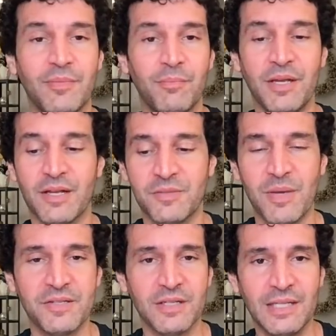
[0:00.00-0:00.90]
because
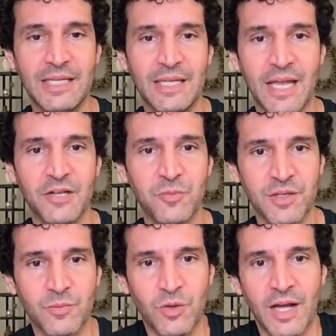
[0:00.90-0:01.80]
basically
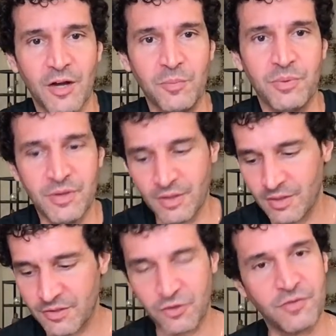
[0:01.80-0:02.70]
engagement will help
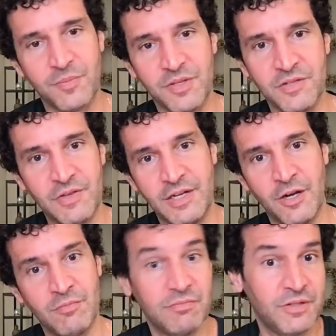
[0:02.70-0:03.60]
serve up this
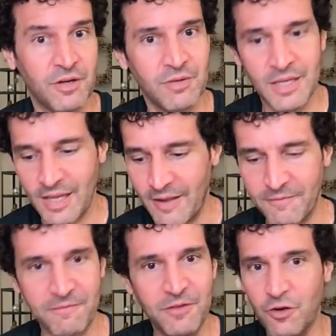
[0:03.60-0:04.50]
video. So if
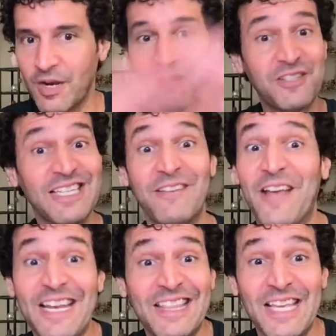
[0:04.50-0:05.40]
you don't have to give
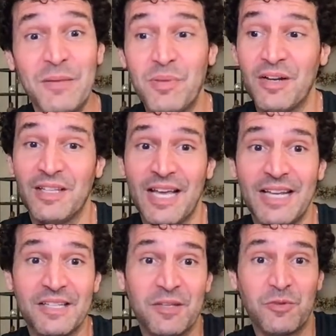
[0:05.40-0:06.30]
anything but a
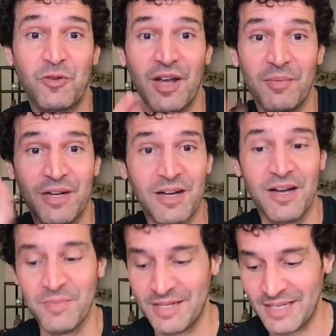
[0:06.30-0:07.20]
like, a subscribe, and a
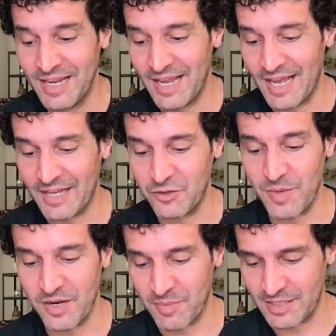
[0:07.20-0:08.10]
comment, and you
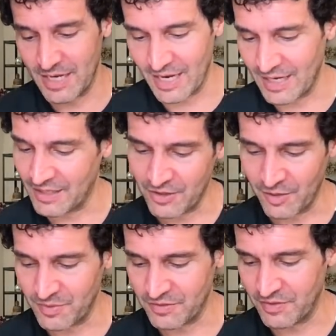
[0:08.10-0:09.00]
make my day and you
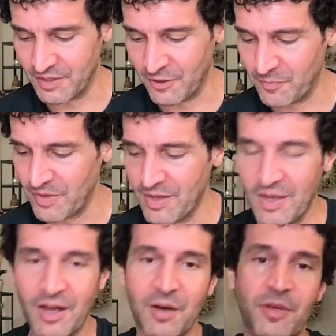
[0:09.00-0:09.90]
help this video.
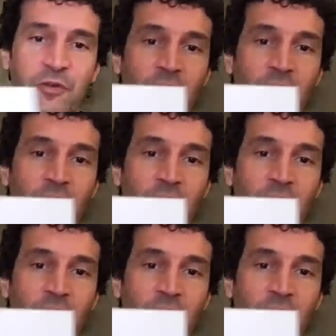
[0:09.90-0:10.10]
If you